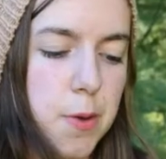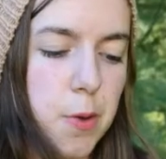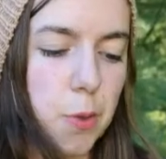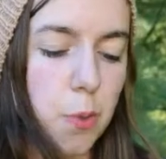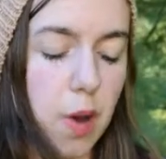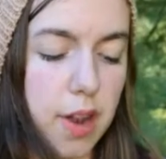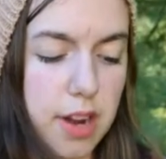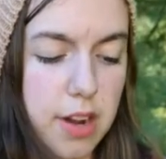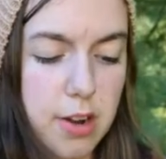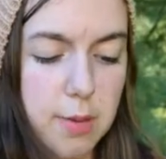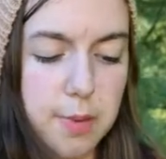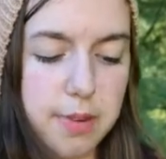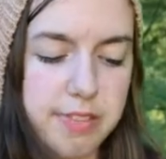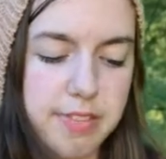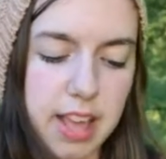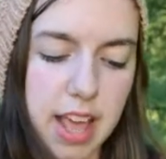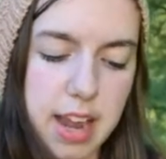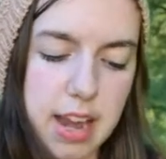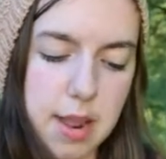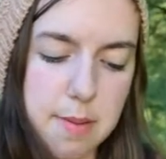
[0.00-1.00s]

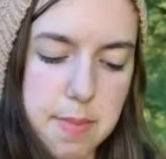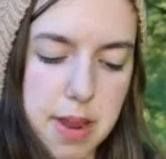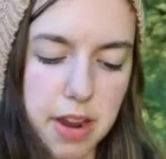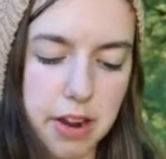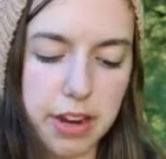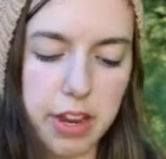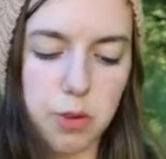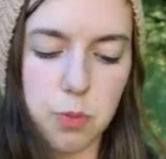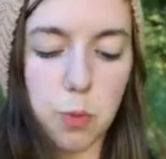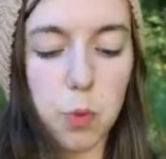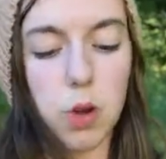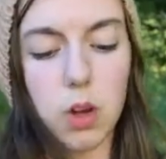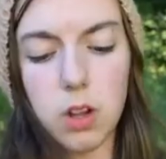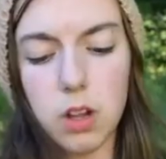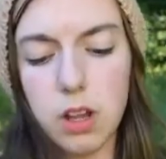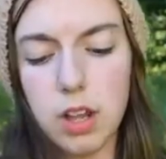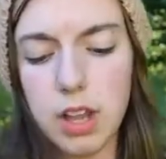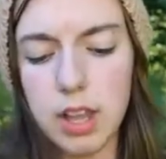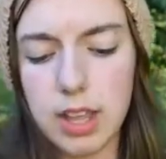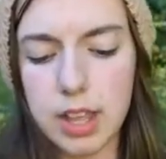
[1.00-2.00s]
100% American
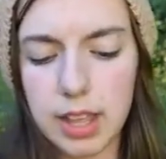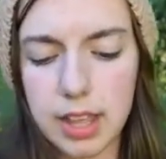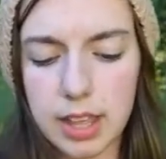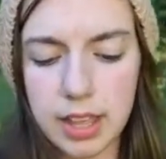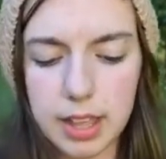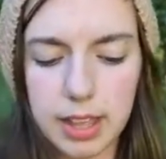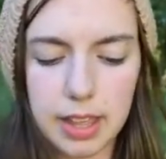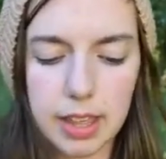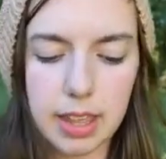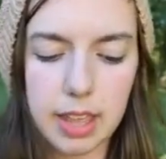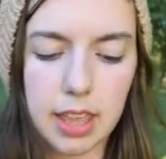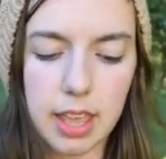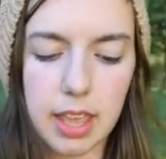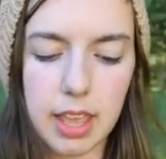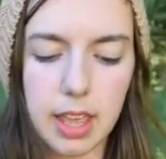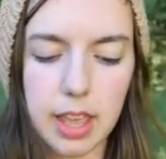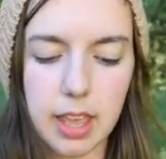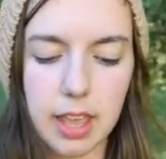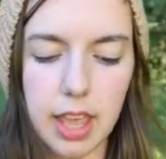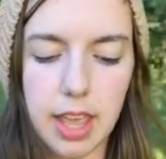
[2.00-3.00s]
wool,
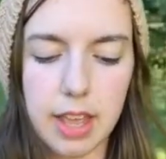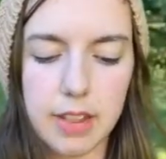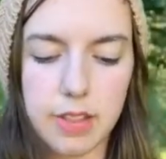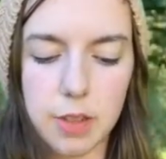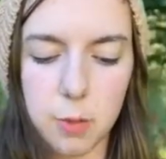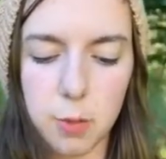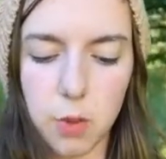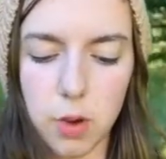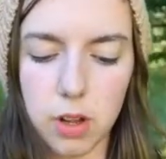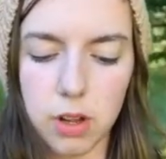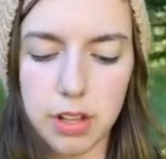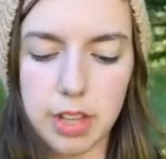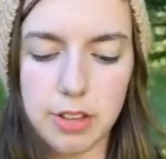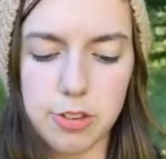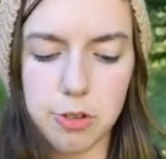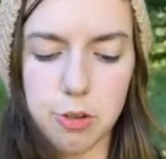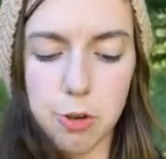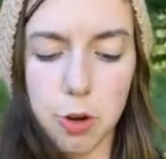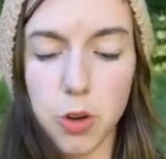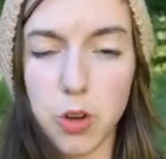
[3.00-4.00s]
and the wool
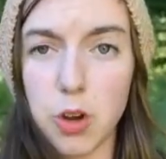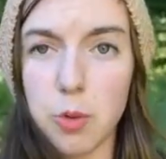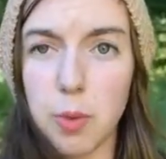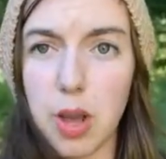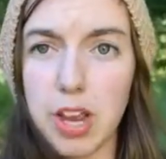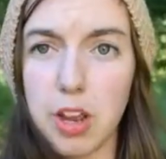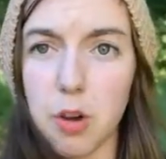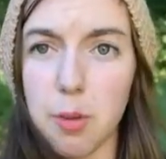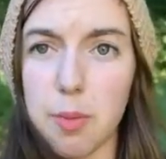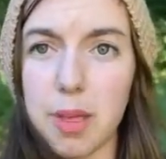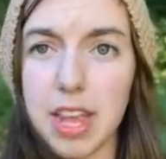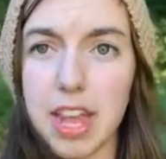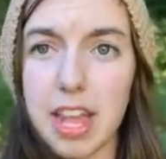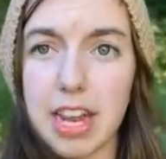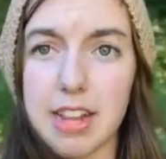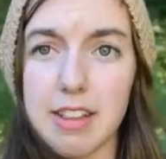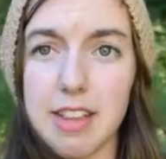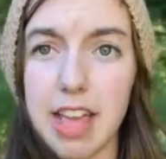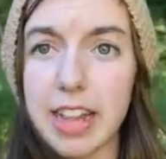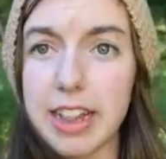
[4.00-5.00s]
is grown in Wyoming,
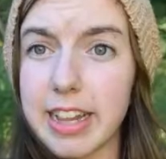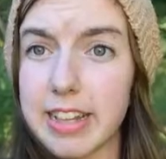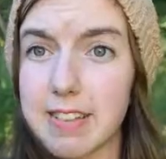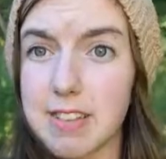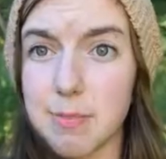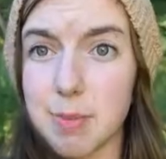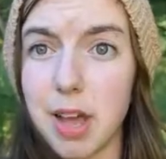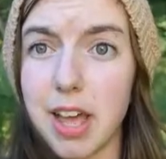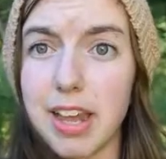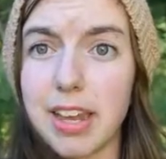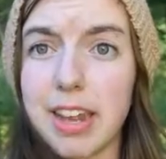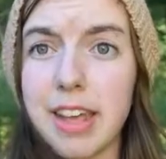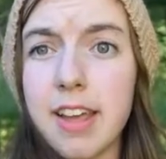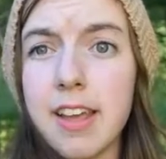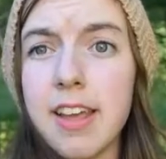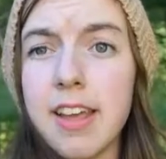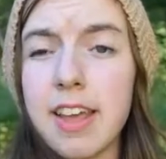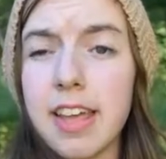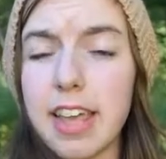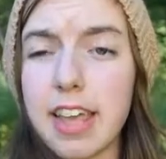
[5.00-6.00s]
and it's actually spun
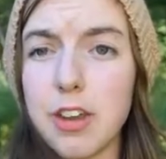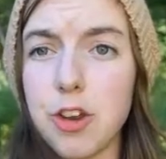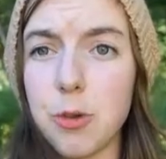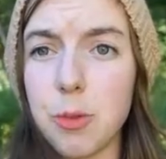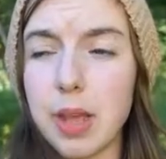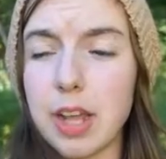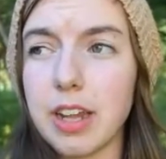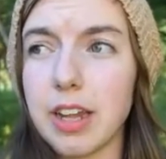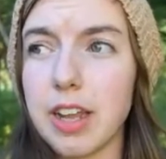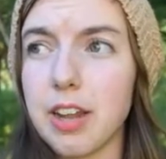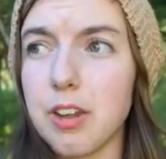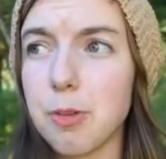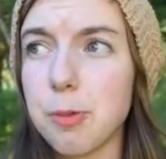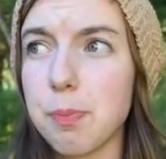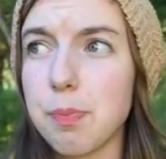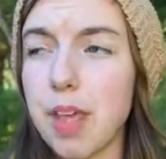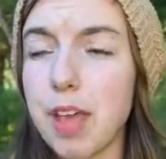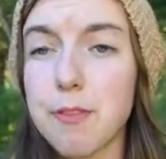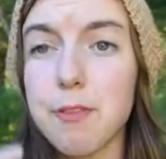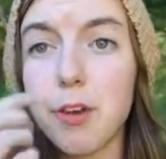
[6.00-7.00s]
in New England.
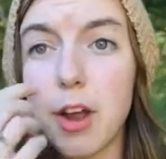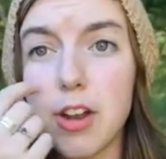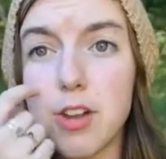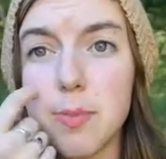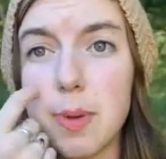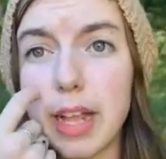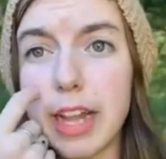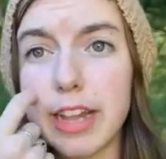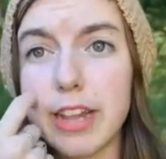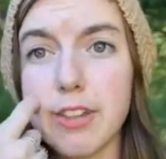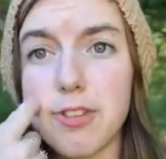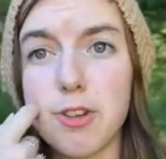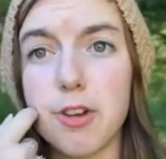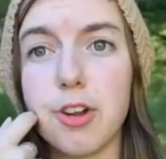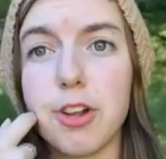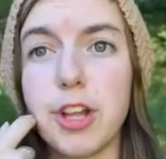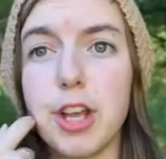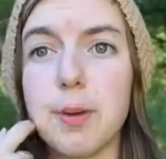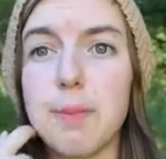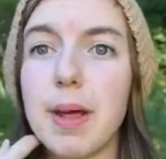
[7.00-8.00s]
I forgot to mention this
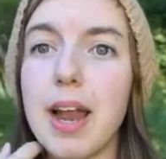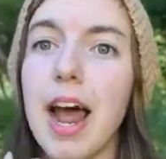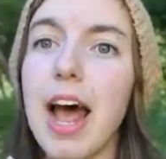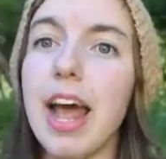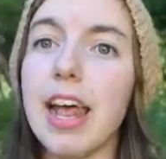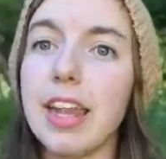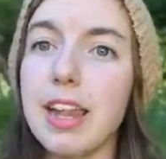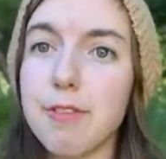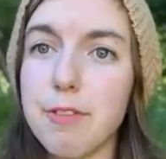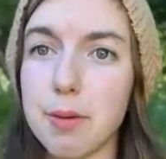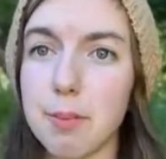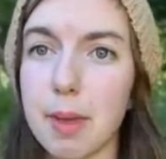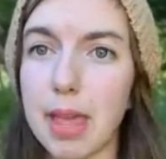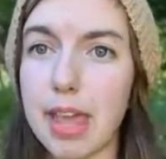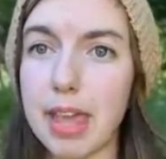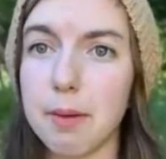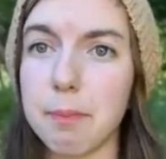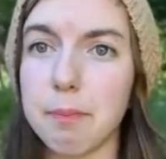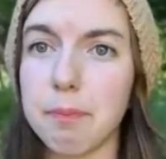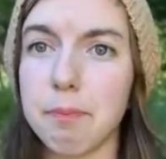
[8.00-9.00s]
earlier, but I live in
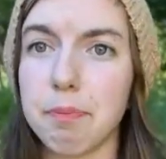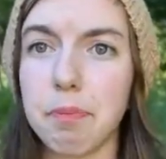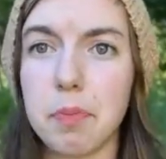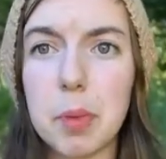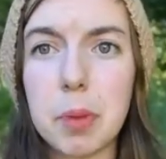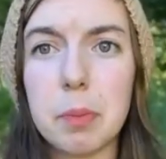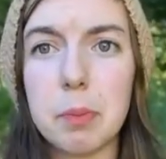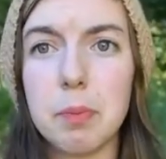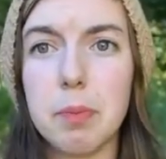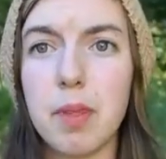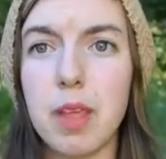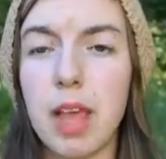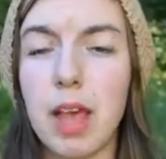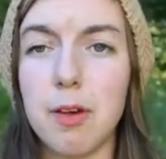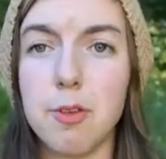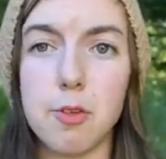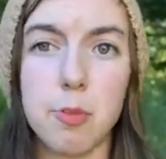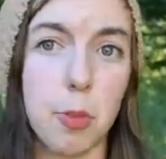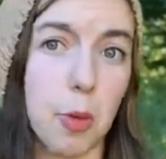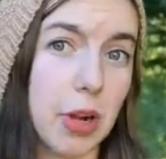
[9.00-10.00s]
Maine. I
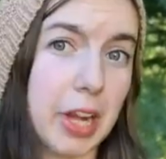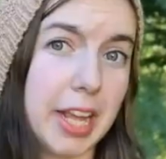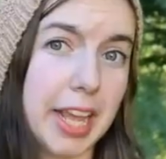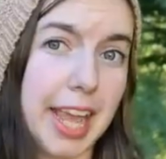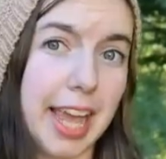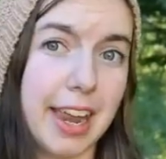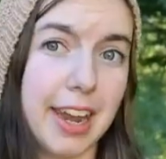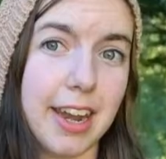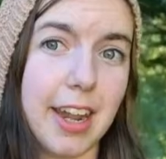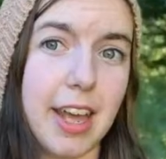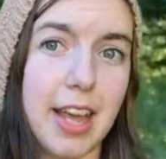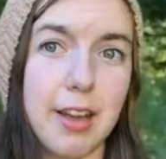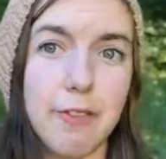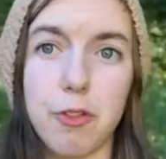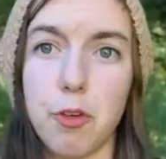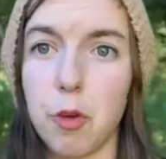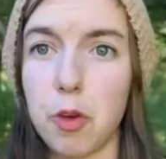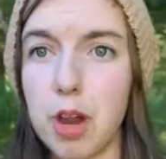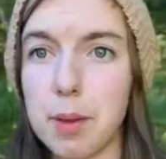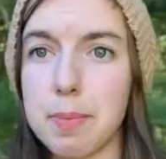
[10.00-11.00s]
was born in Canada, have
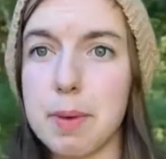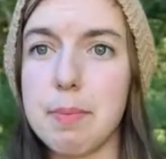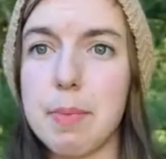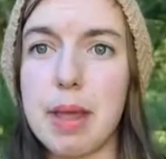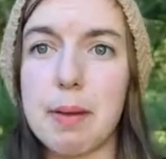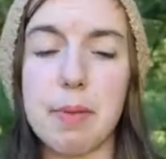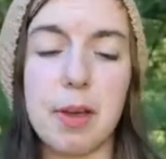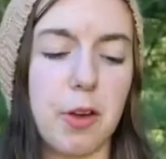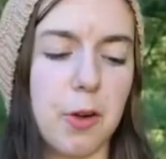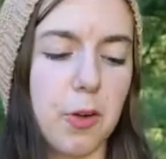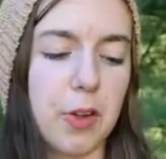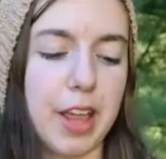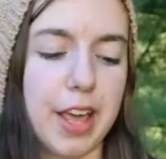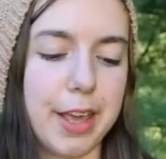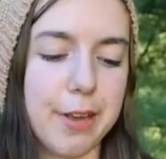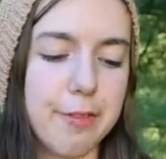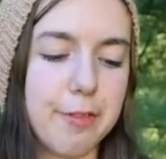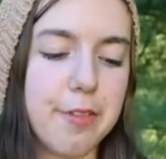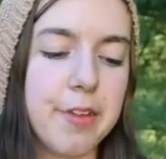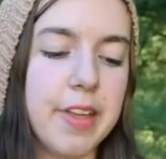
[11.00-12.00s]
grown up in Maine my whole
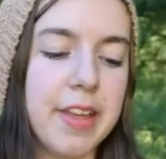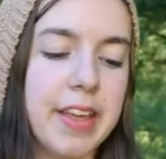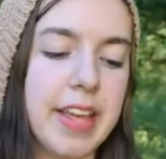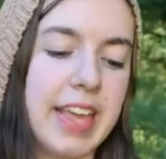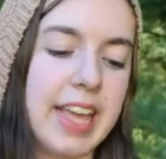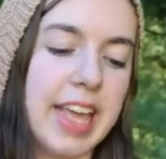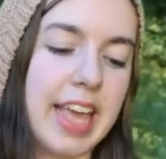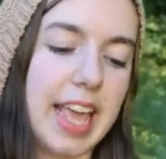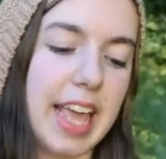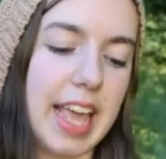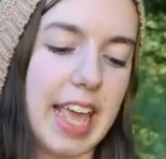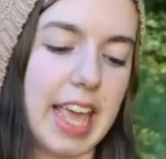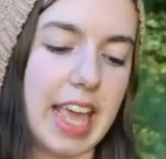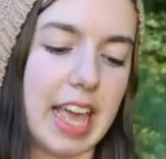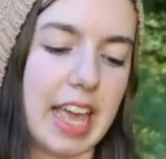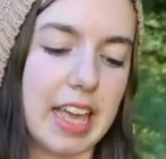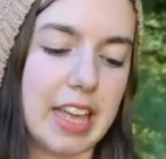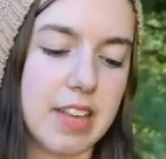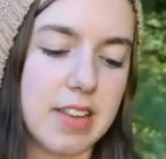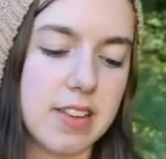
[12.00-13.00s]
life,
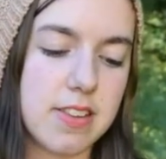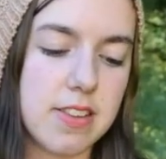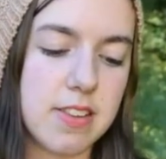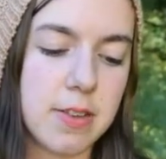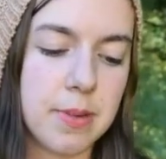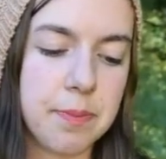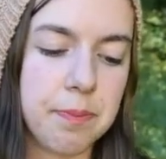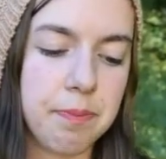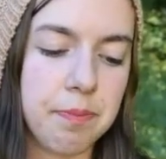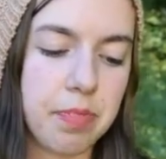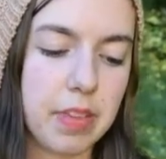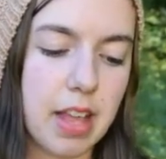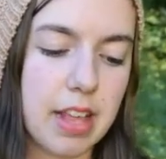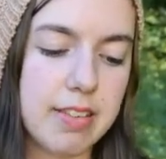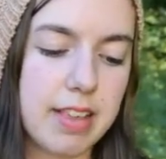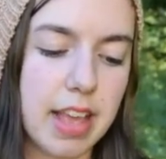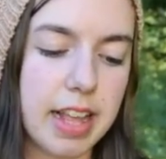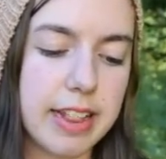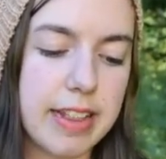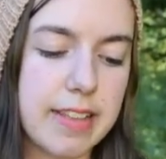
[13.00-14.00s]
and
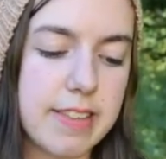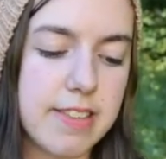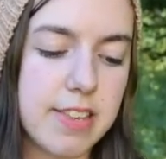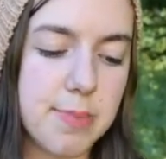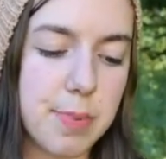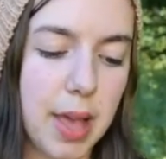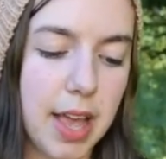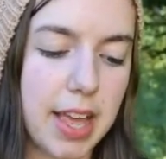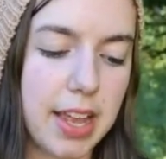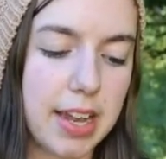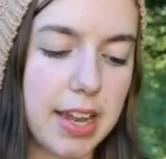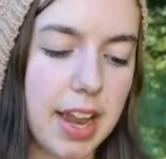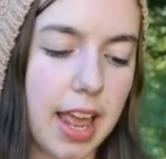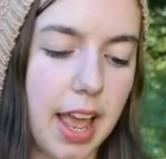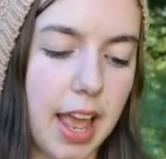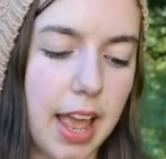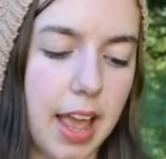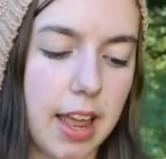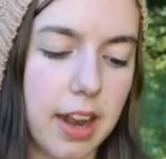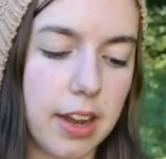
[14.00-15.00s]
it's actually spun
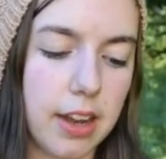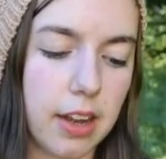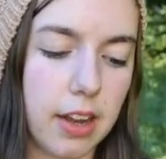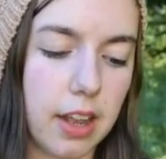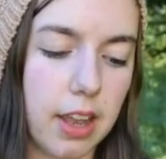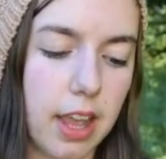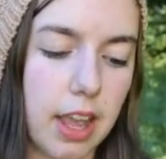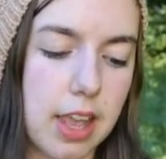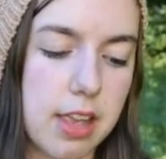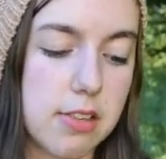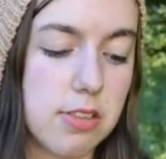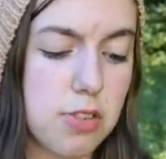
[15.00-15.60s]
at it